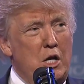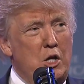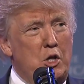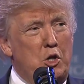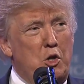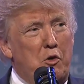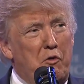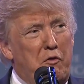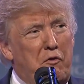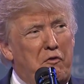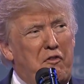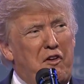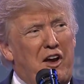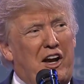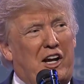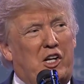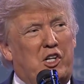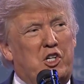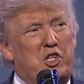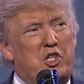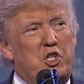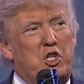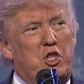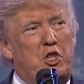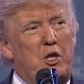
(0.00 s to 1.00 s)
to
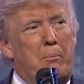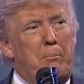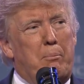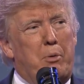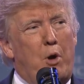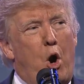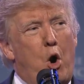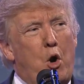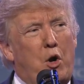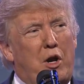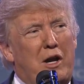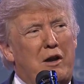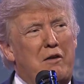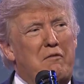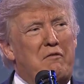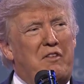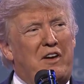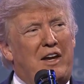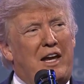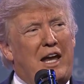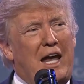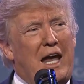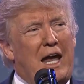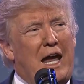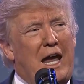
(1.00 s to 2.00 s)
fix the broken
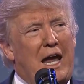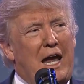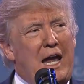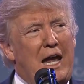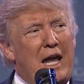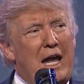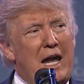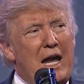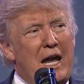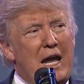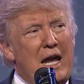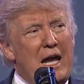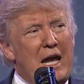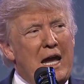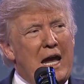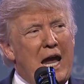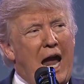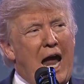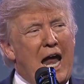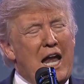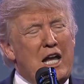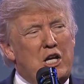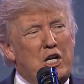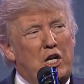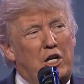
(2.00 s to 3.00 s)
VA
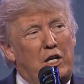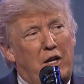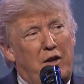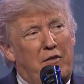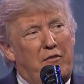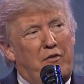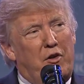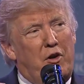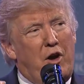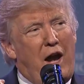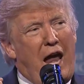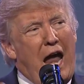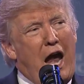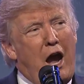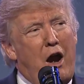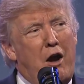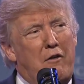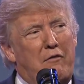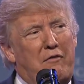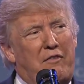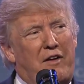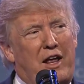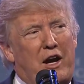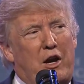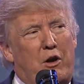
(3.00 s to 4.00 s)
and deliver
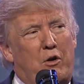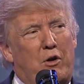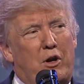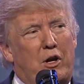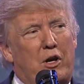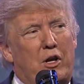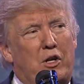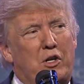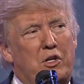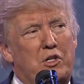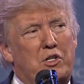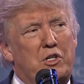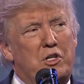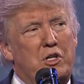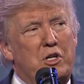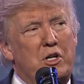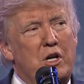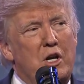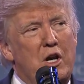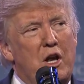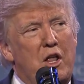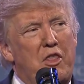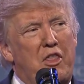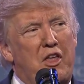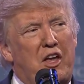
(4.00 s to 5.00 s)
our veterans
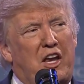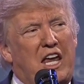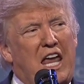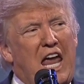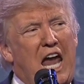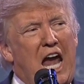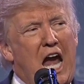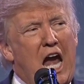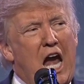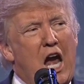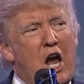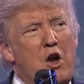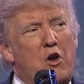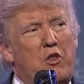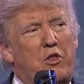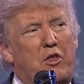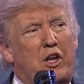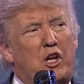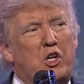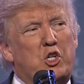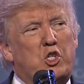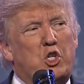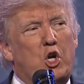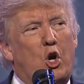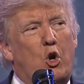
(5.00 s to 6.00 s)
the care
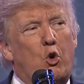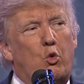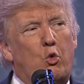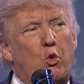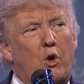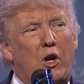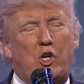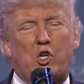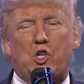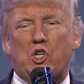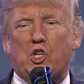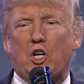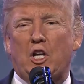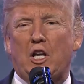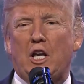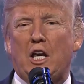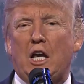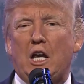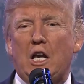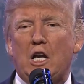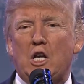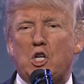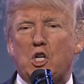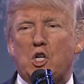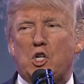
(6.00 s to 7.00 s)
they so
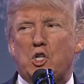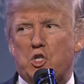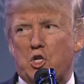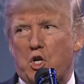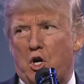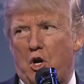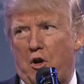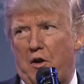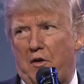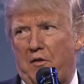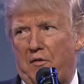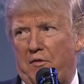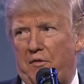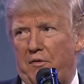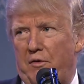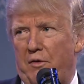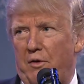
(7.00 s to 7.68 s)
richly deserve.